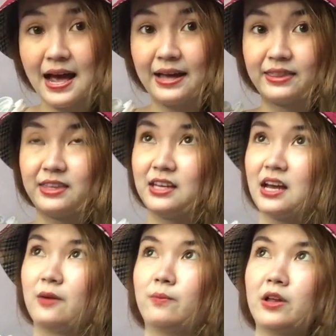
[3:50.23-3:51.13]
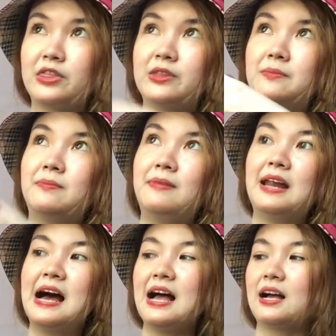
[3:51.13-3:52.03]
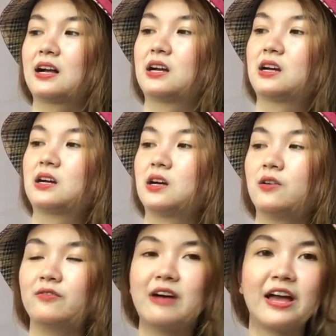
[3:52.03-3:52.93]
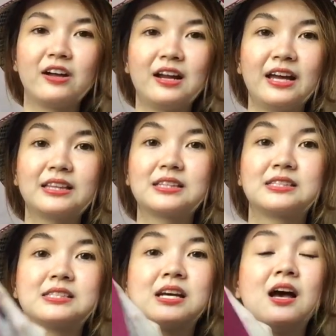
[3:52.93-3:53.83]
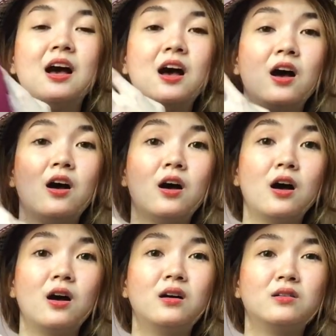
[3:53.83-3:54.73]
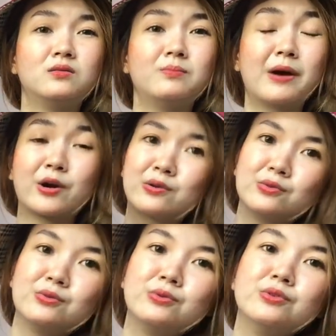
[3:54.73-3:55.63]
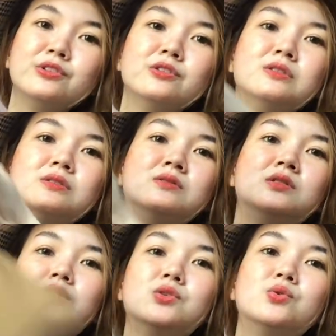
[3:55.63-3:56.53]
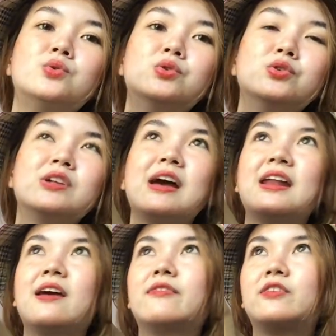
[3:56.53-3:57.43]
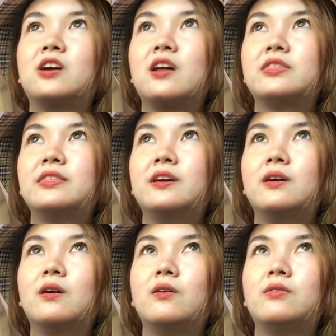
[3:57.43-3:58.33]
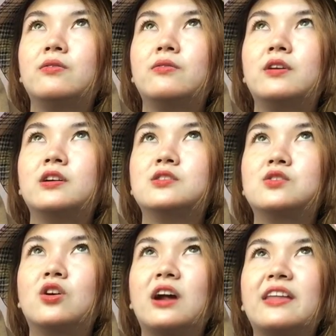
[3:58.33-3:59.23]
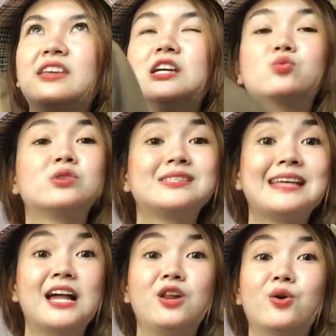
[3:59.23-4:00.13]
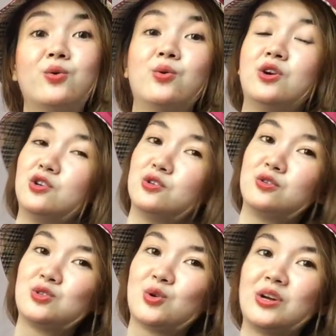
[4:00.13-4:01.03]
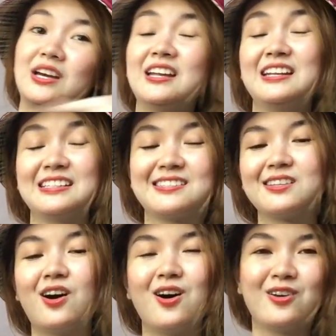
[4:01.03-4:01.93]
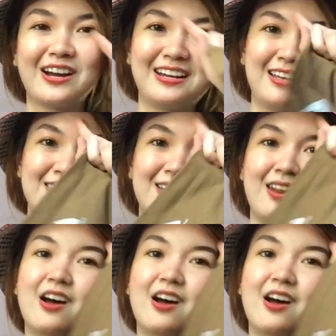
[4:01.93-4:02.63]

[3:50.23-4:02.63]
I think I bought the black, violet, maroon, nude, and I forgot the first color. I think it was yellow. So, and it's already in the